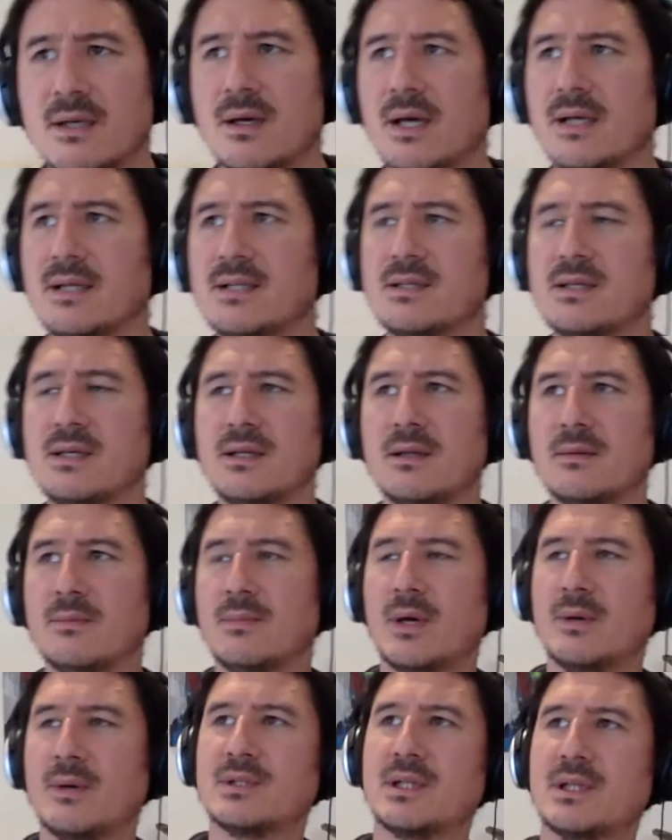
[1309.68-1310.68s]
it. I seen
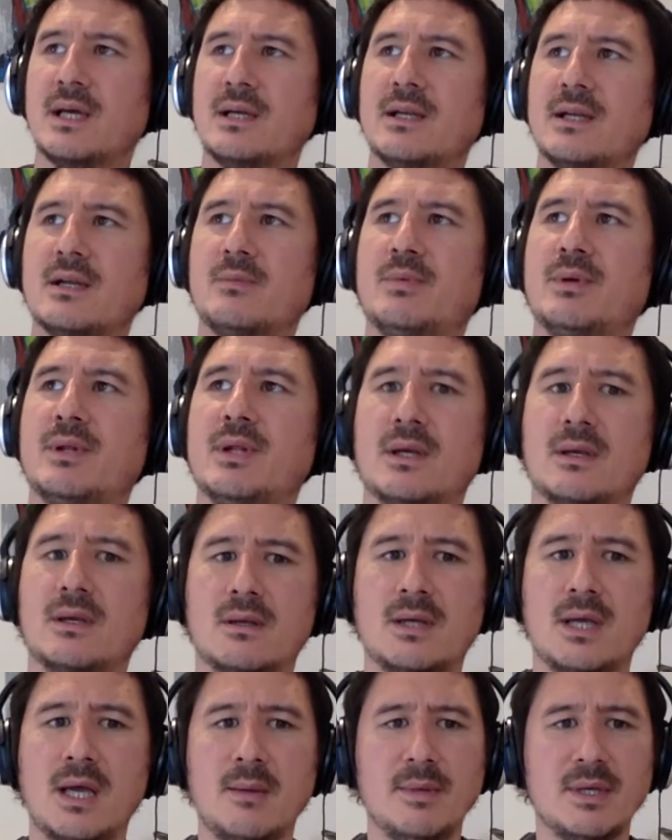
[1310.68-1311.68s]
them. I was lining up in the
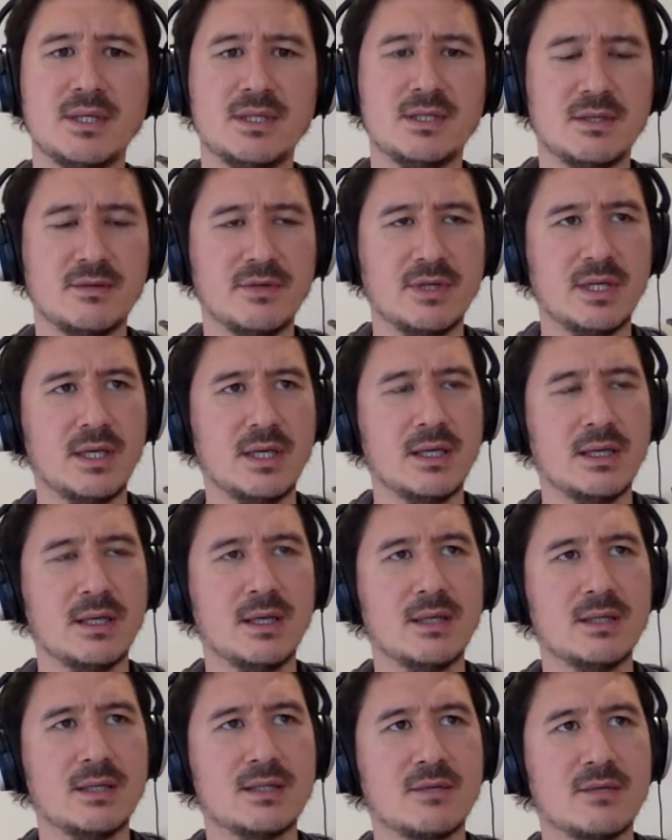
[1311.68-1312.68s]
chemist the other day to
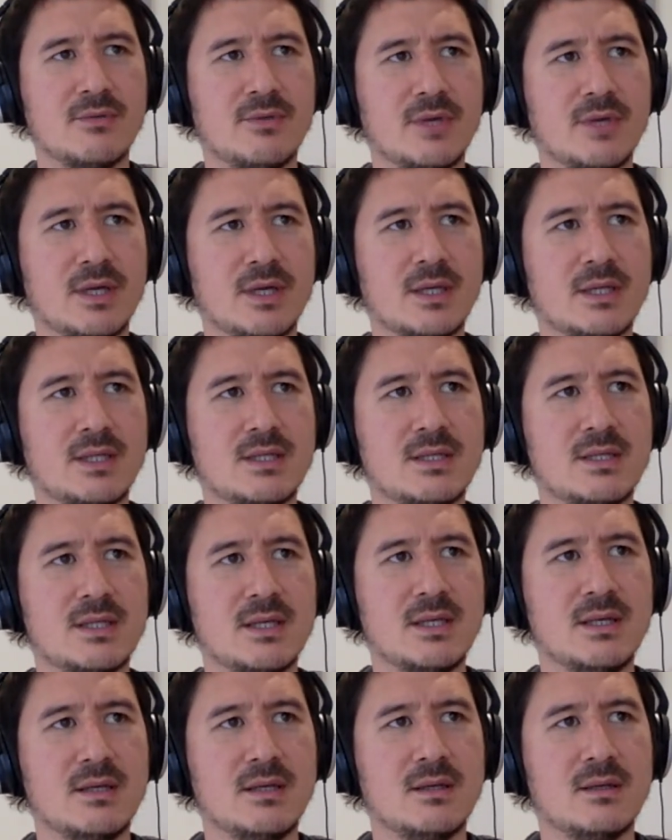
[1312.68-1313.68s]
get something, and I
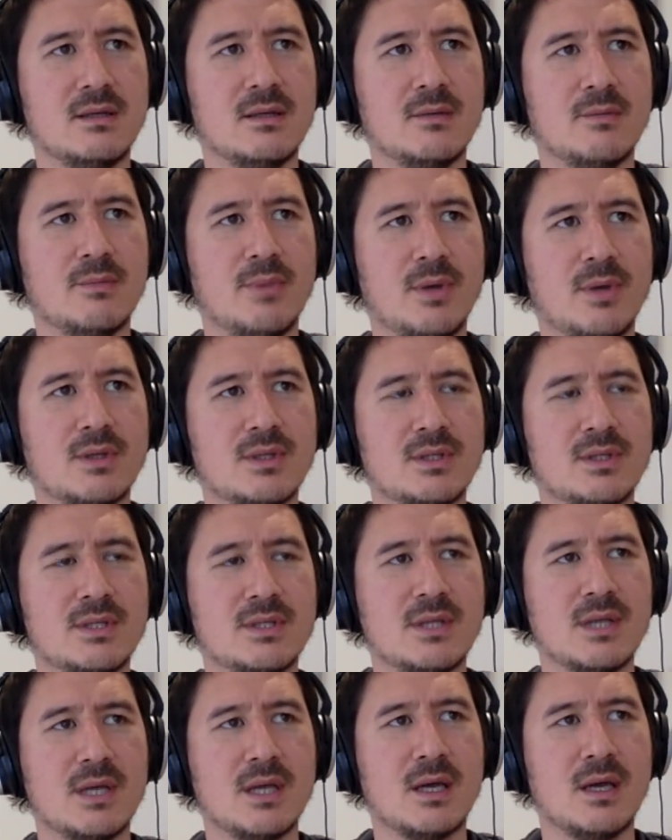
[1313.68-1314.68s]
seen the
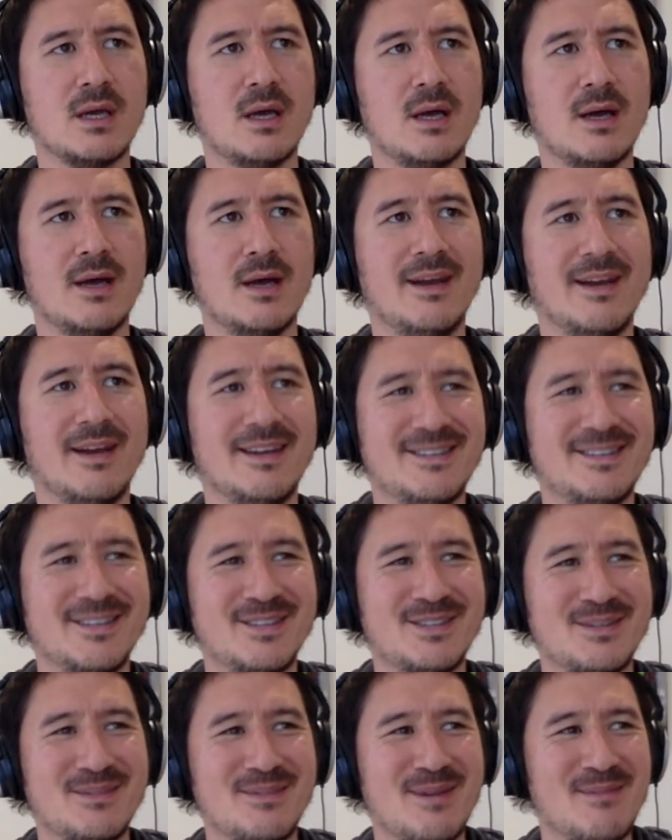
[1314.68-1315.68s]
boxes there, and I
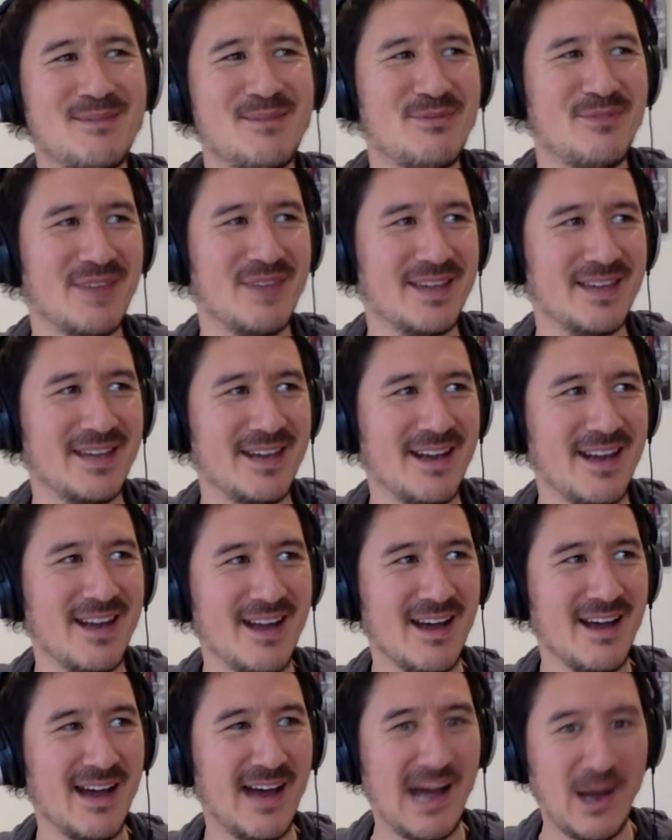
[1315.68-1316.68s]
just remember thinking,
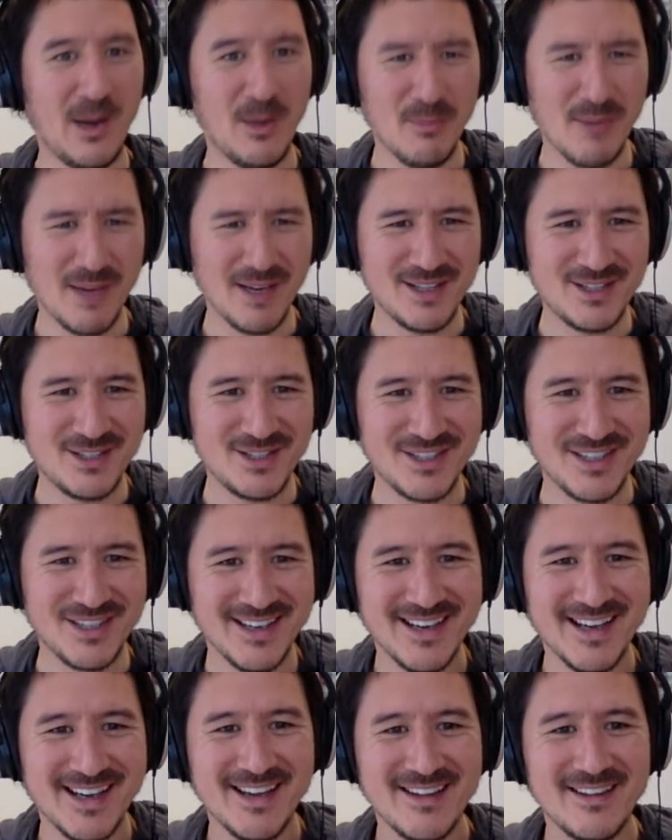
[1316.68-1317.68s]
how much?
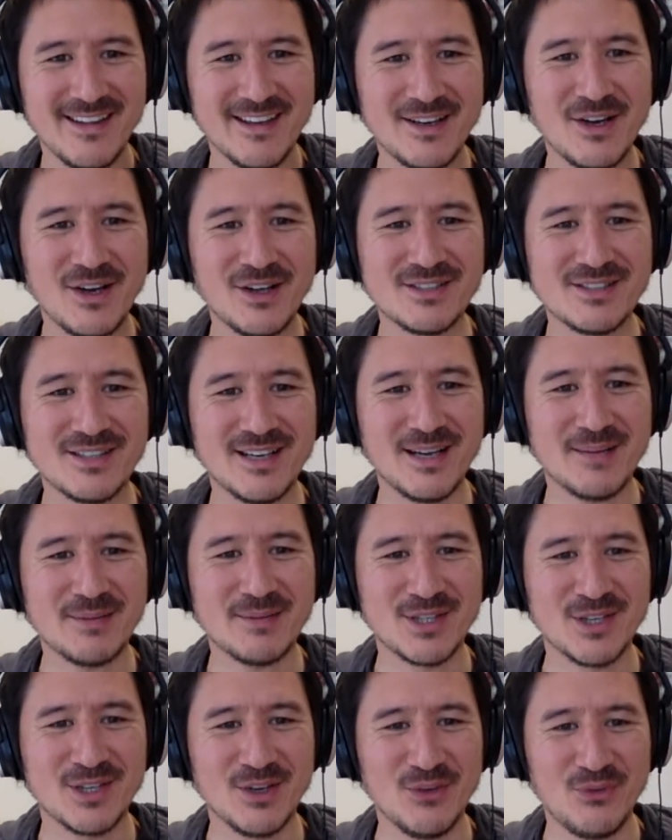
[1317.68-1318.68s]
They cost an
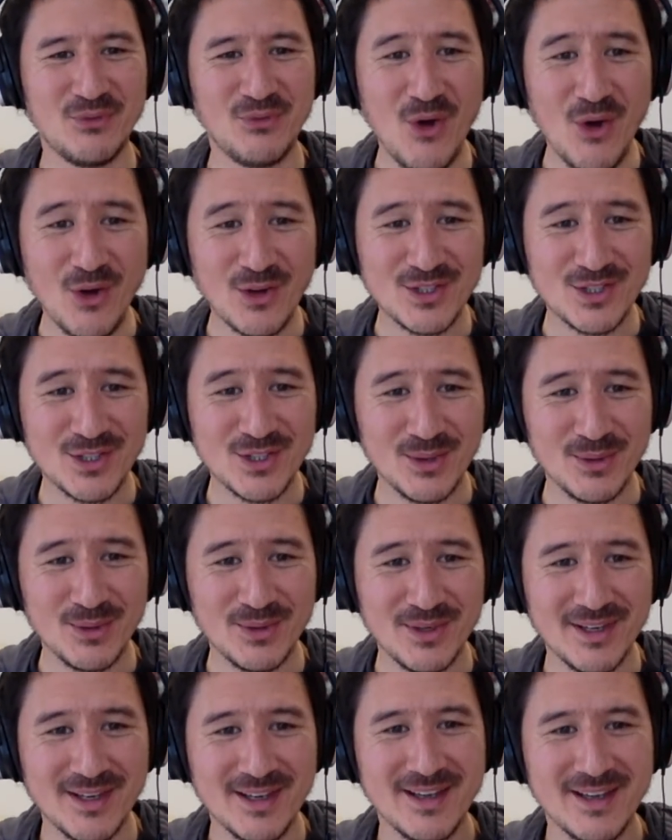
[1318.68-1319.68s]
absolute
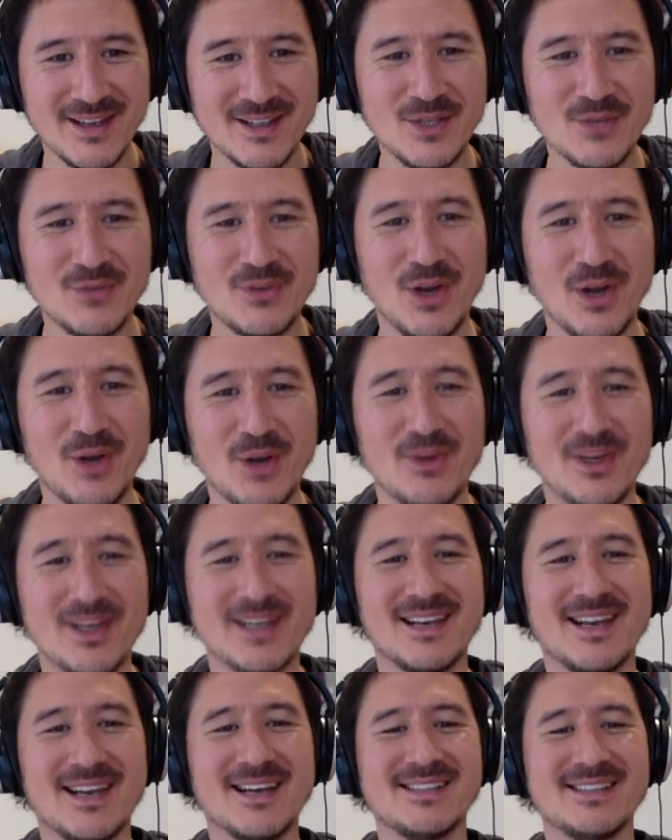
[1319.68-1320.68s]
fortune. You've got to
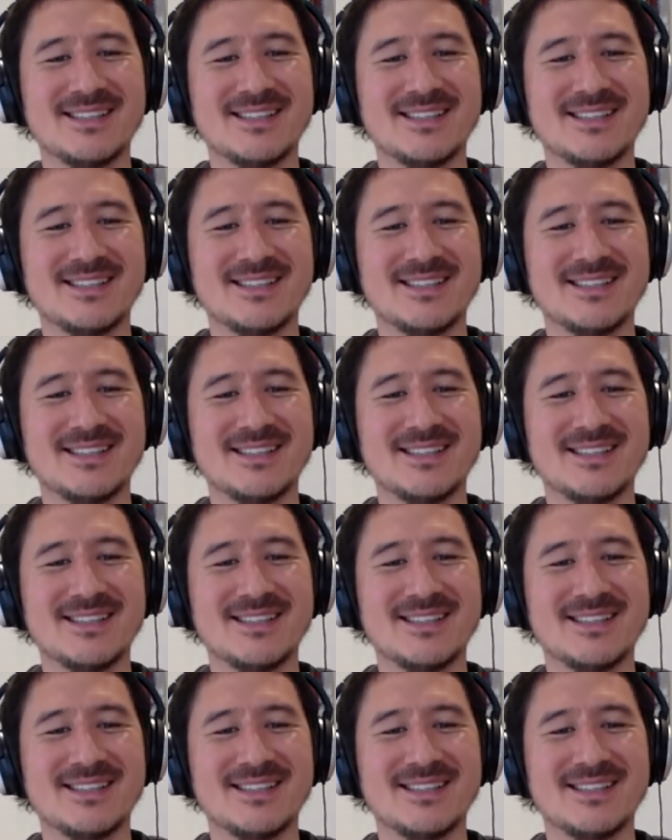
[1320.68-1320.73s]
really like